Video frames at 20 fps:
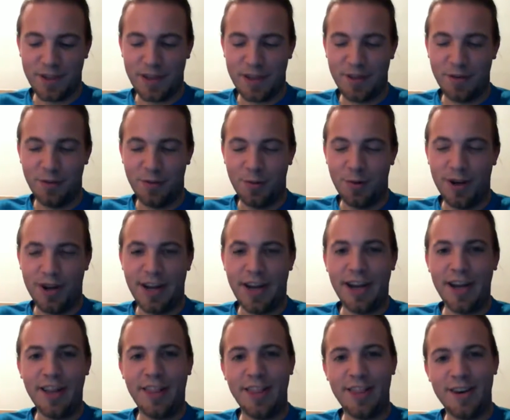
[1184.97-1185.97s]
what I
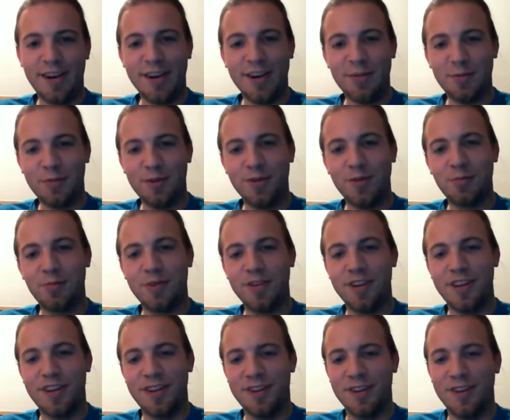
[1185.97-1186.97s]
thought was pretty
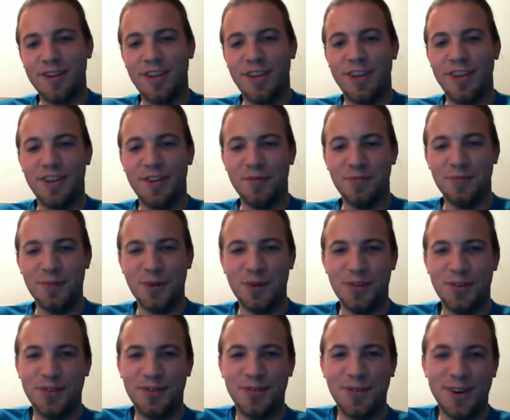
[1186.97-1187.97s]
early most
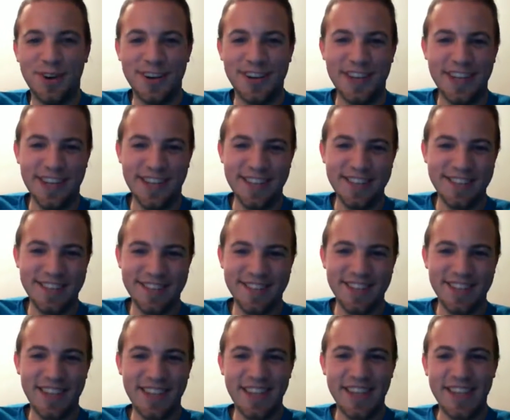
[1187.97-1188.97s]
mornings,
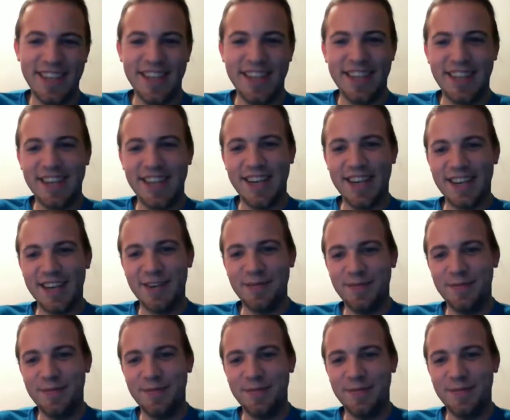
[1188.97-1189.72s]
um,